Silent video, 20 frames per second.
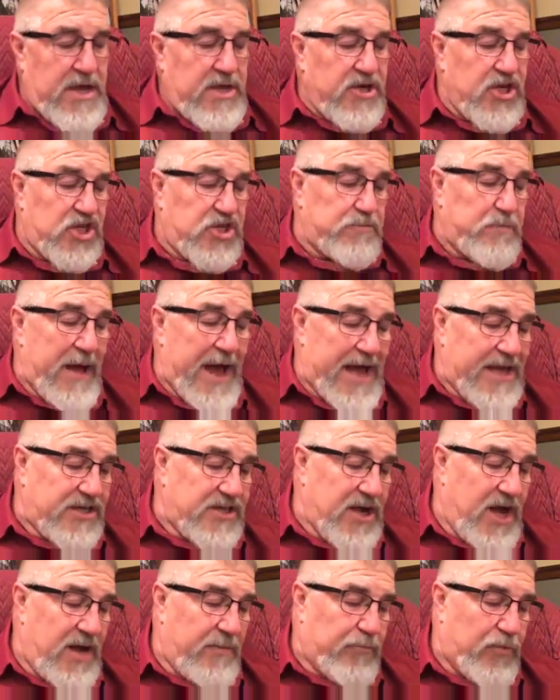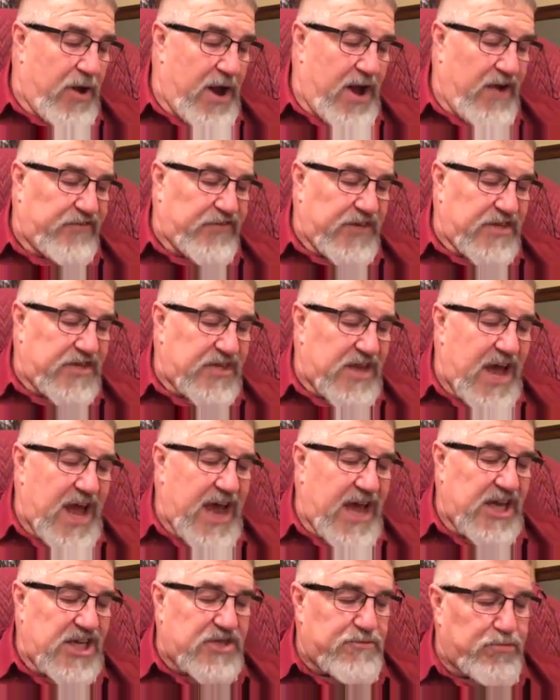Despise not
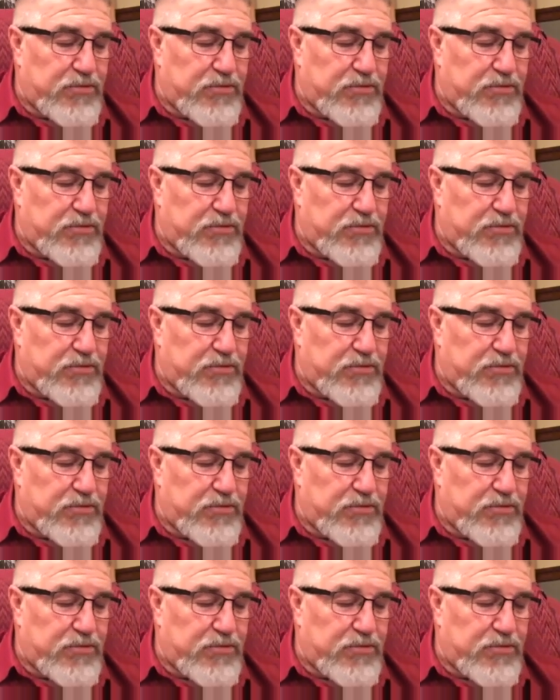prophesying.